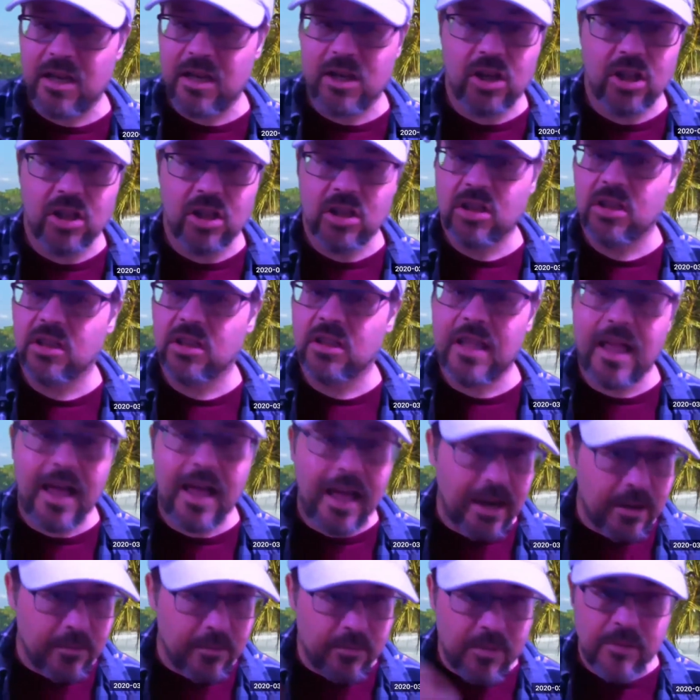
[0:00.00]
a
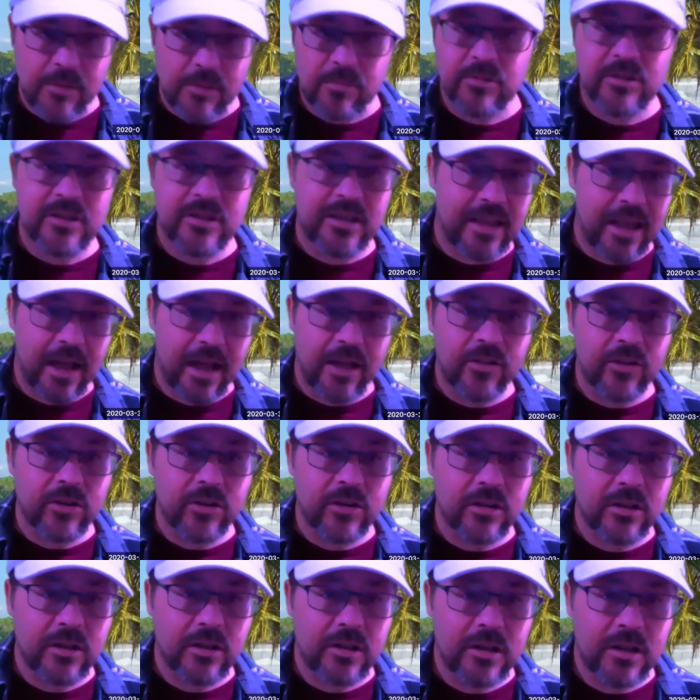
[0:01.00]
lot of people together.
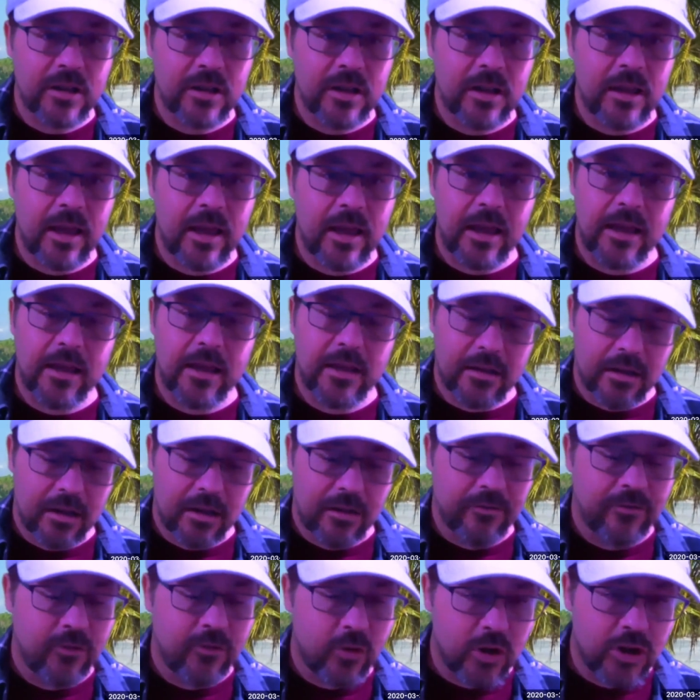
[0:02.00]
And
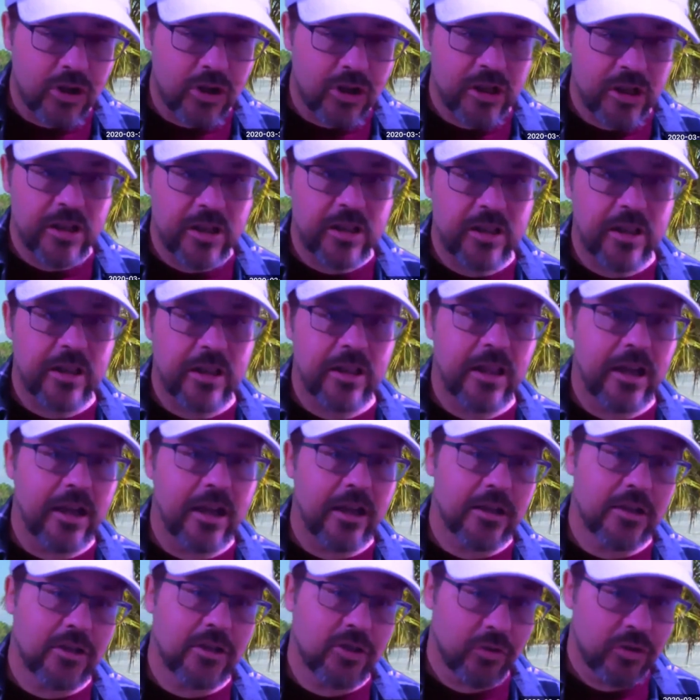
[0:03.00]
unfortunately, like
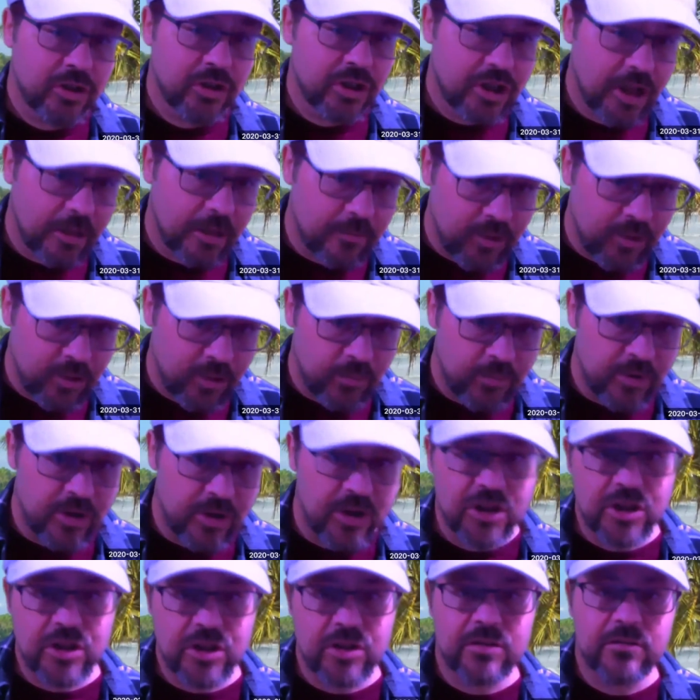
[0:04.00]
George W.
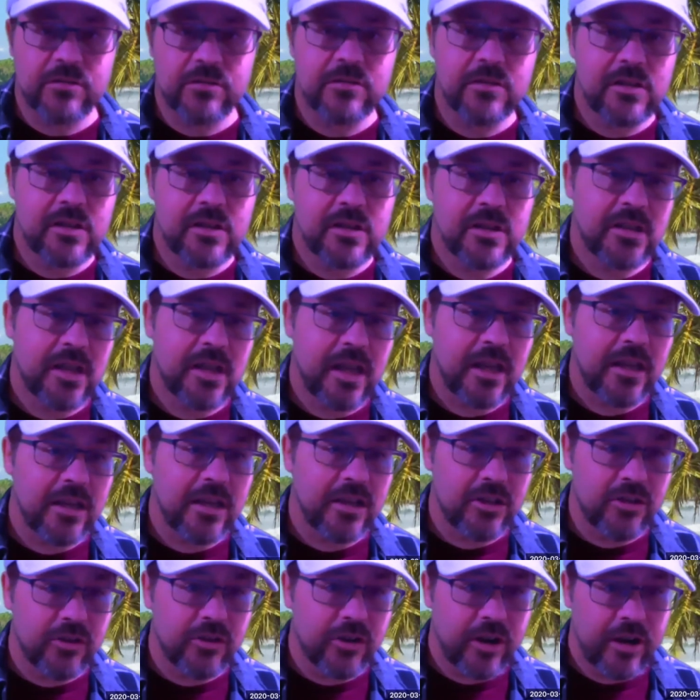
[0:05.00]
Bush stated
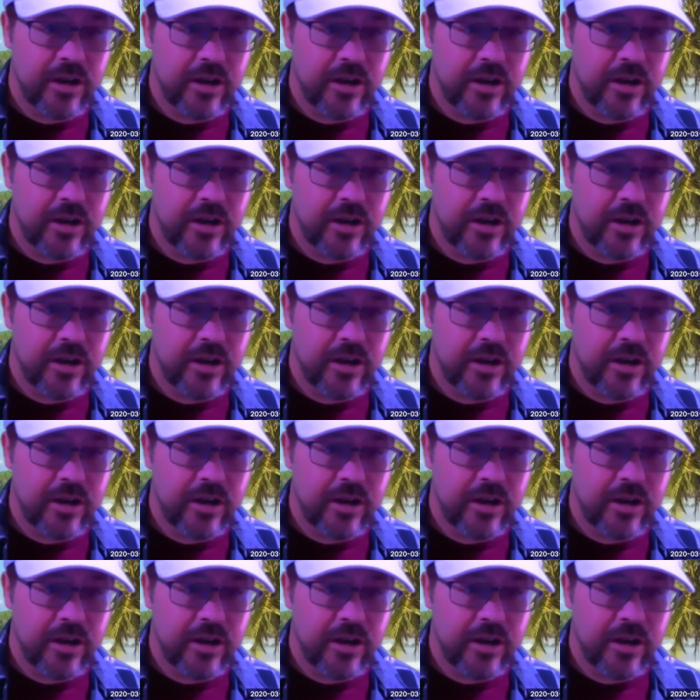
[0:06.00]
during